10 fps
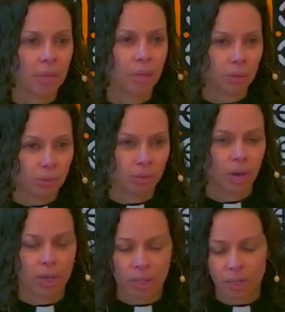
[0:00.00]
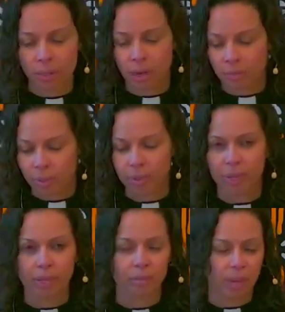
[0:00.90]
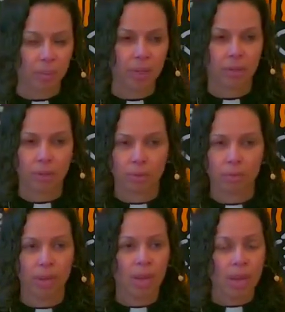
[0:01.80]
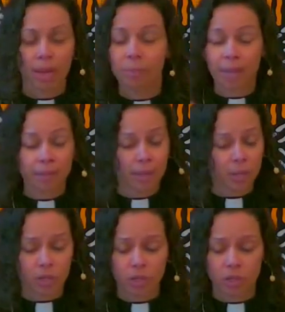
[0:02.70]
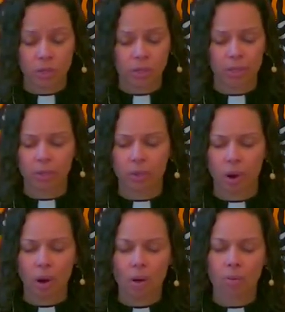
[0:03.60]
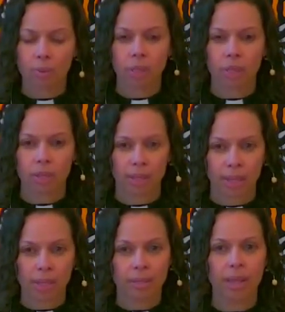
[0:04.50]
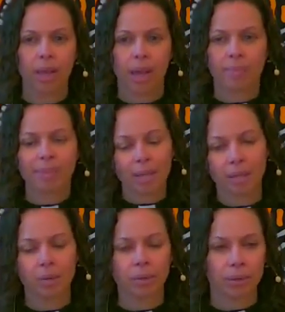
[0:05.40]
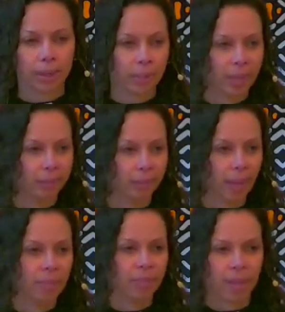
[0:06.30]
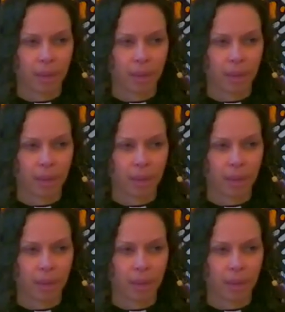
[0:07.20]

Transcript: Maybe you've gone to enough protests. Maybe you've, and I'm not saying you shouldn't do those things, those are all really good things, I'm saying know your limit.